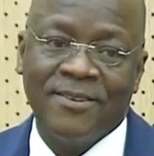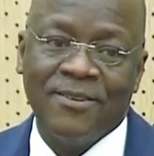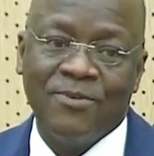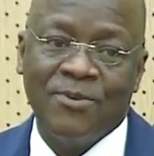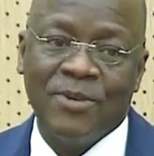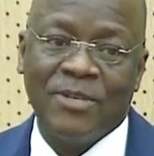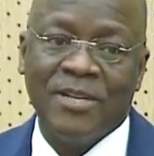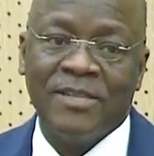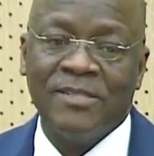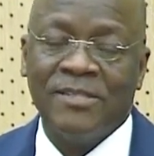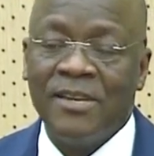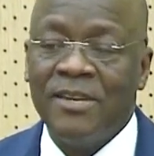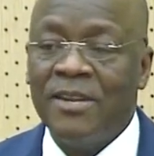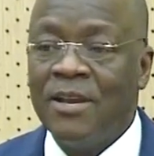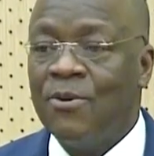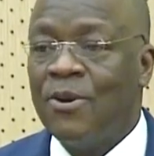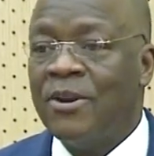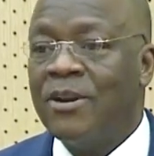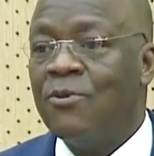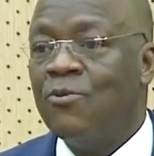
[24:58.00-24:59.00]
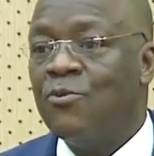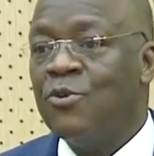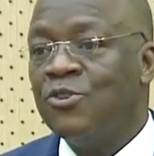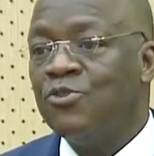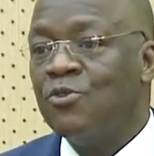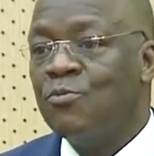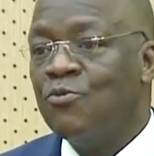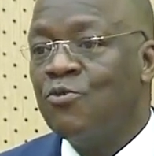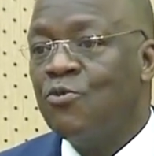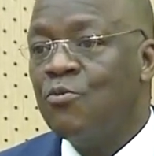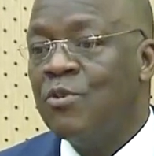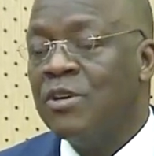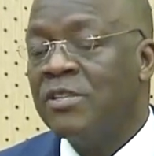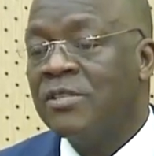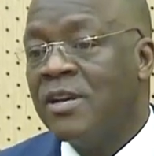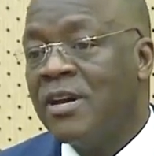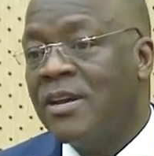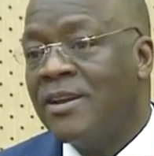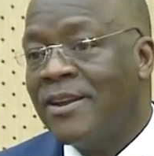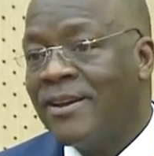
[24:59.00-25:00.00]
Watanzania wana uwezo mkubwa
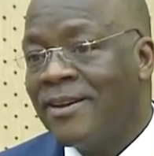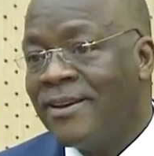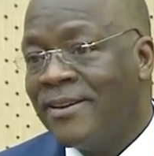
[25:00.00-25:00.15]
sana.